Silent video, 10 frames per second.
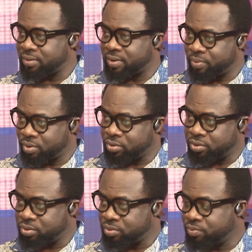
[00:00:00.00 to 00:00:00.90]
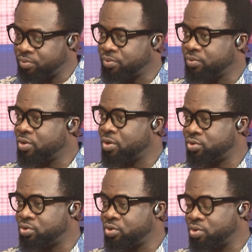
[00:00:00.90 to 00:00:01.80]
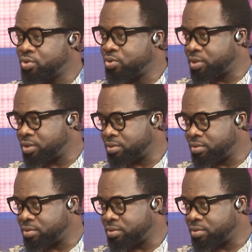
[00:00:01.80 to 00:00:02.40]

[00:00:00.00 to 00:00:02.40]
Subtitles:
report ought to go to the